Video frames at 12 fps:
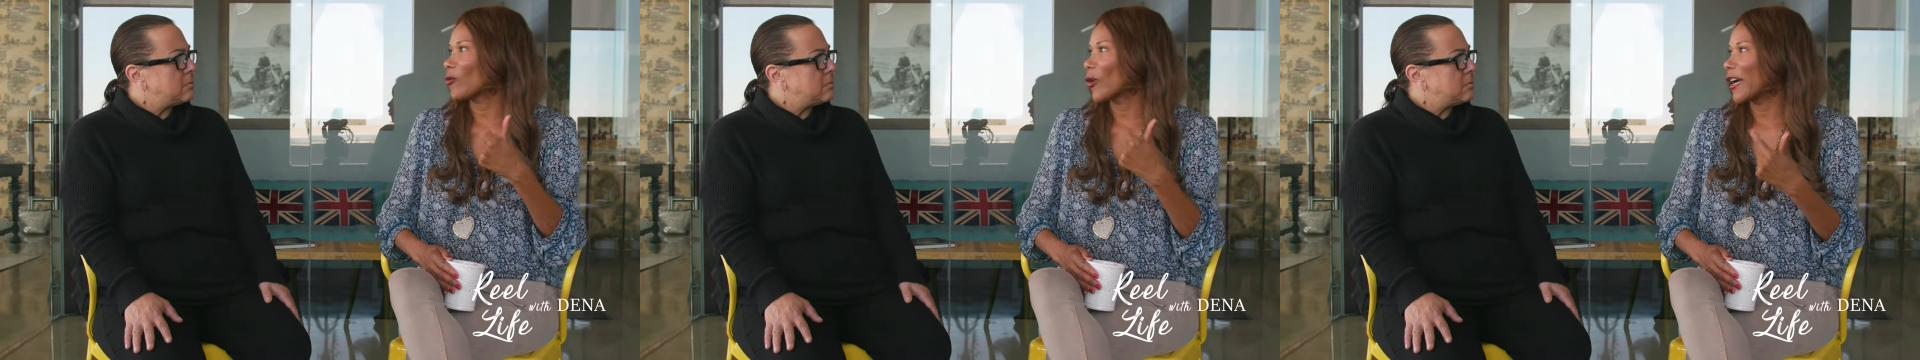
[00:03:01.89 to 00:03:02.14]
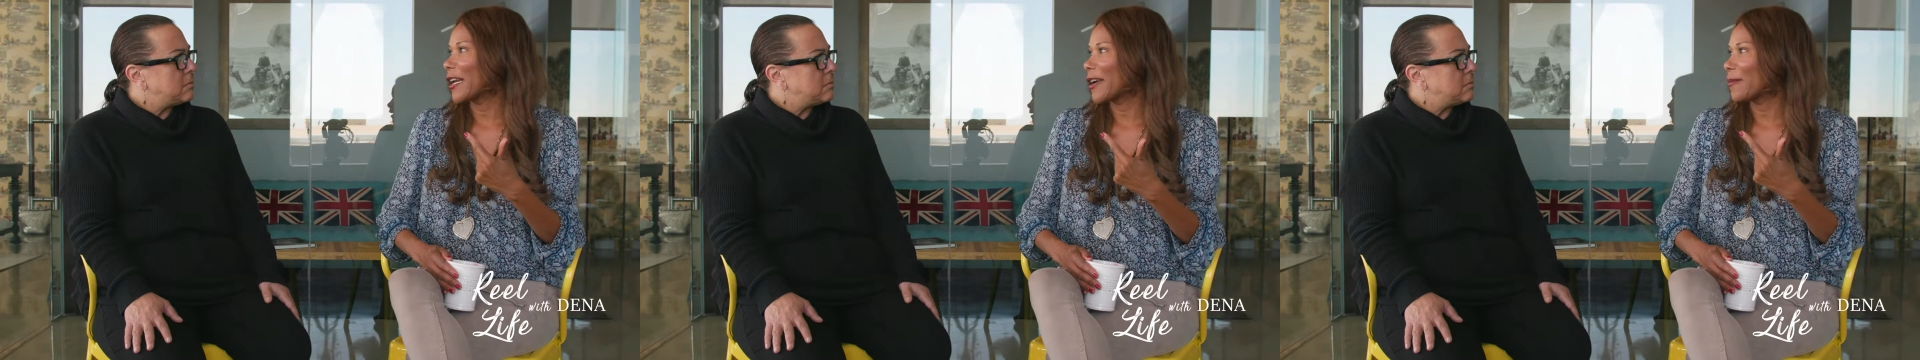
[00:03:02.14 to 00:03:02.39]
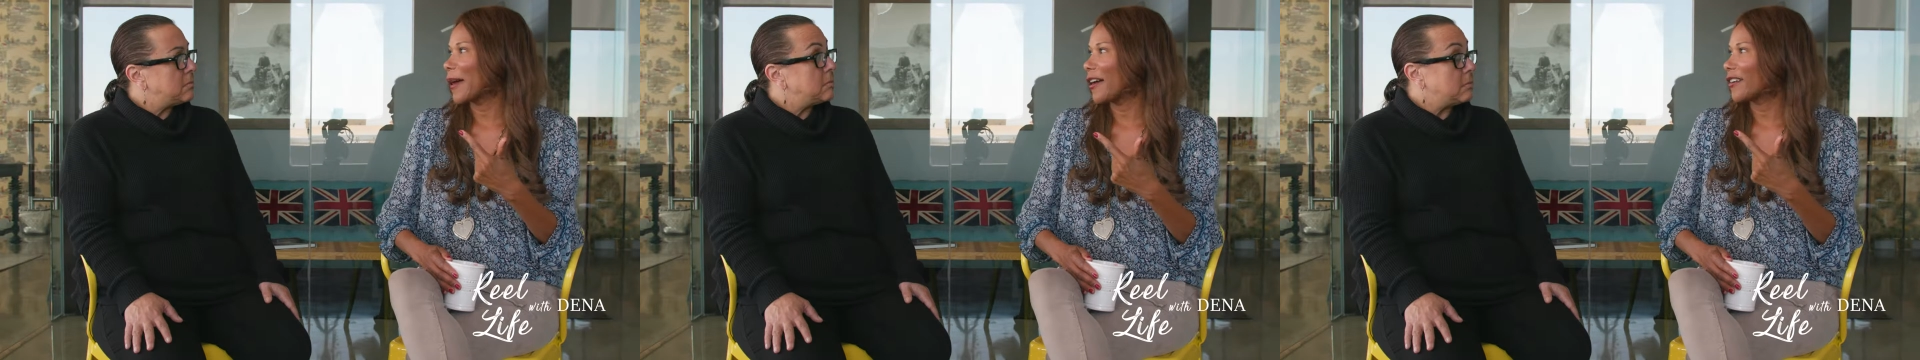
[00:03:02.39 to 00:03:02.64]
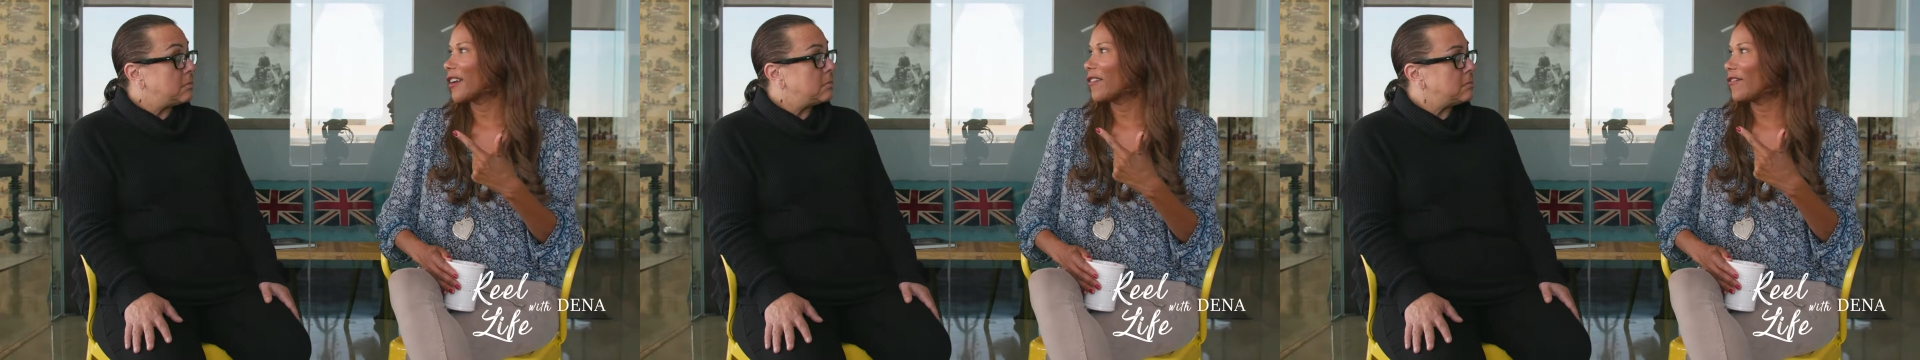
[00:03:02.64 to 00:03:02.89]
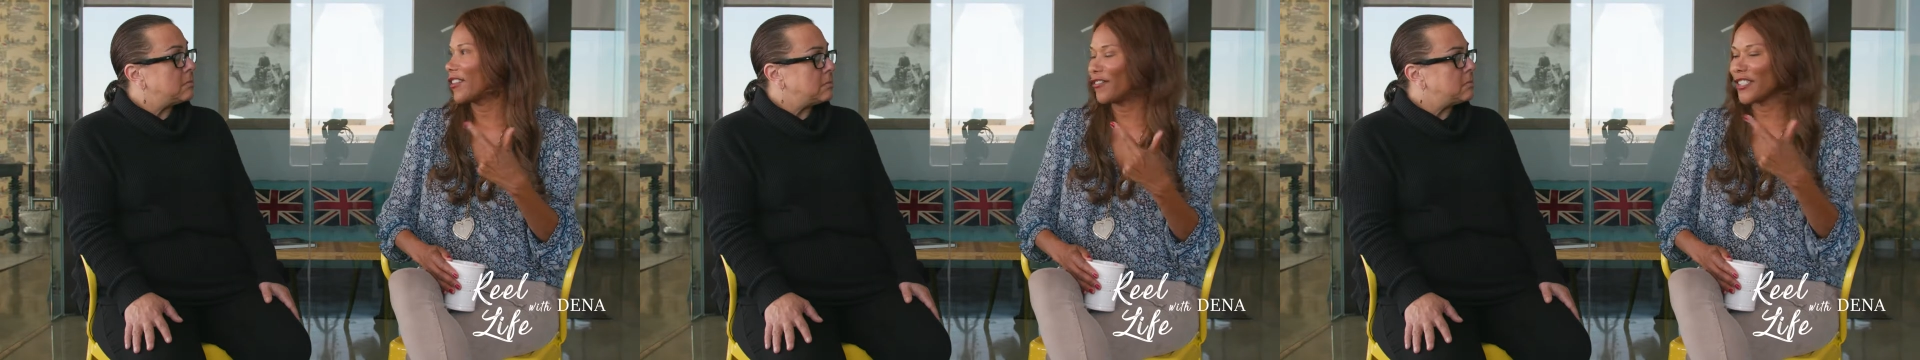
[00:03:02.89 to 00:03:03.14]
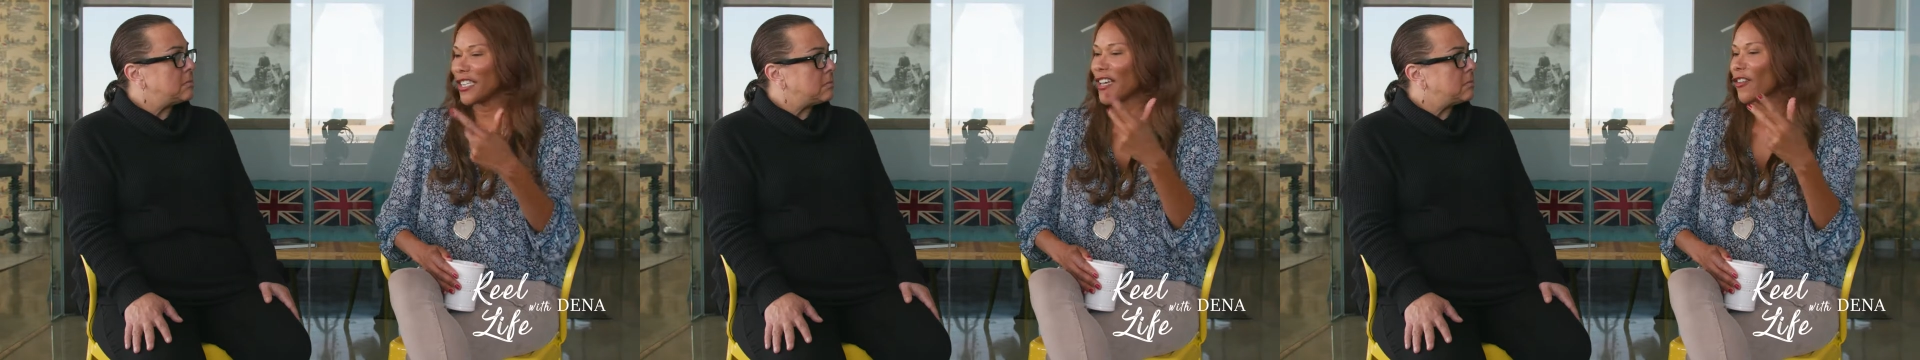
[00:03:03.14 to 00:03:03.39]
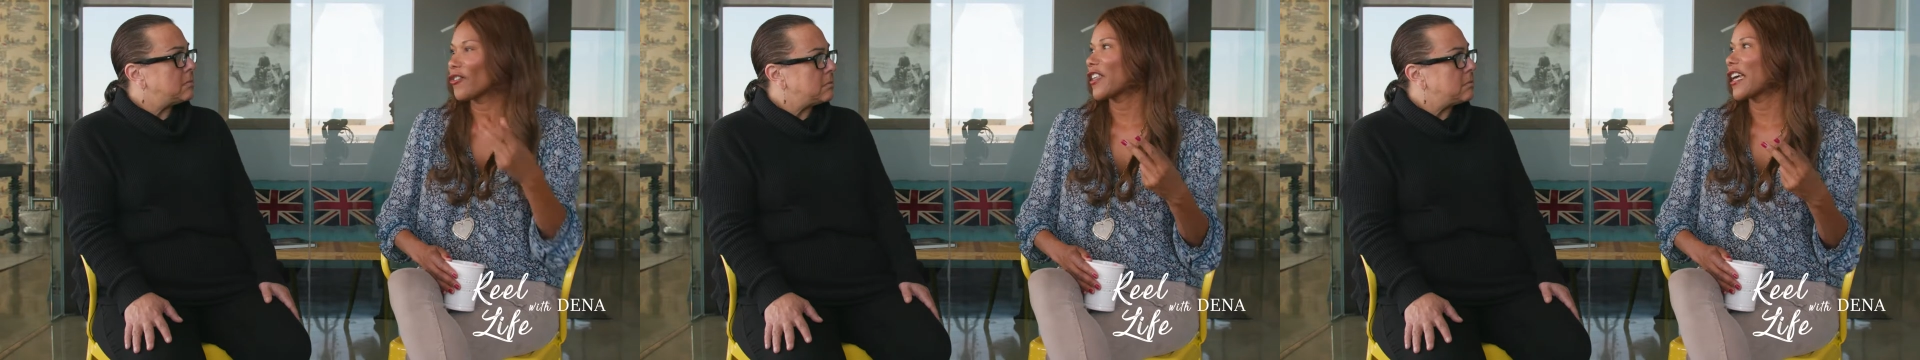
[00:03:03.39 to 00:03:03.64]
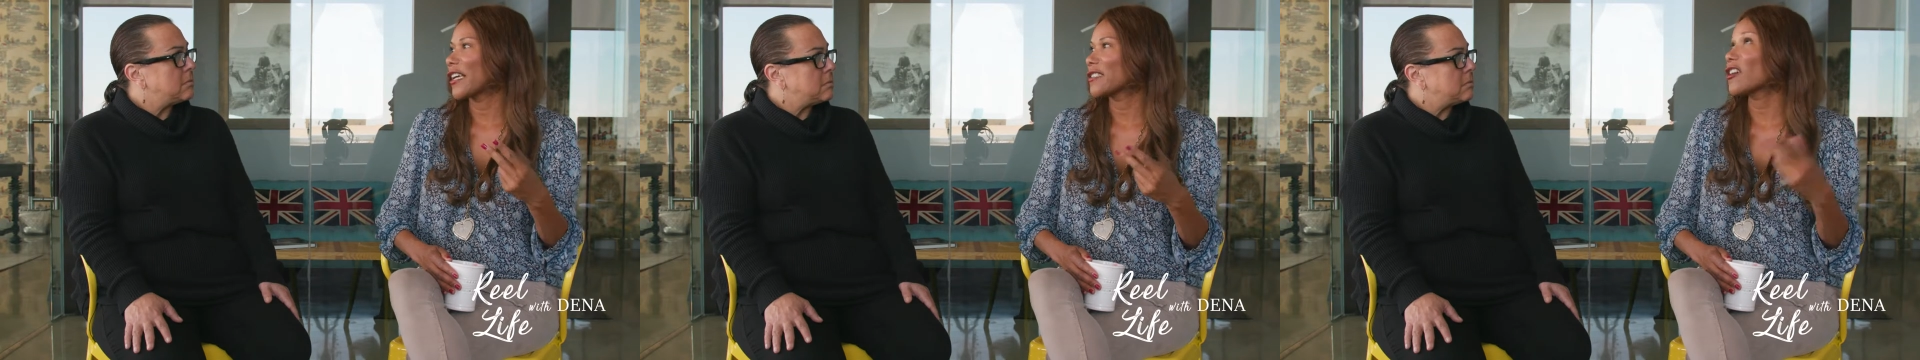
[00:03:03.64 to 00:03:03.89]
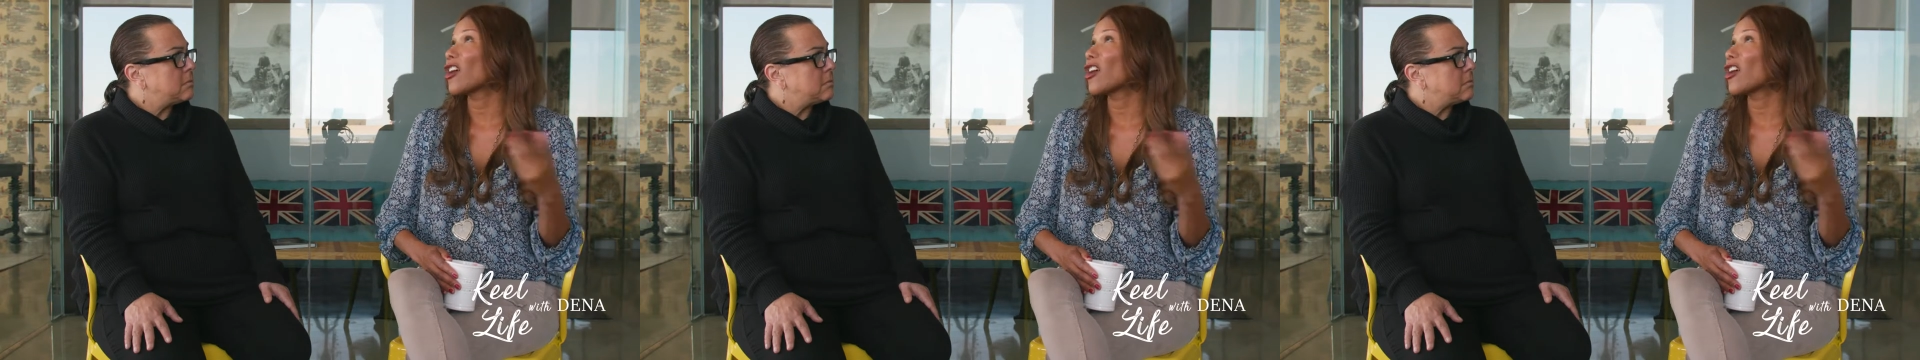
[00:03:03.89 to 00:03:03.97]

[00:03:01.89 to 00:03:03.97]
Speaker 1: worrying about 15 other things.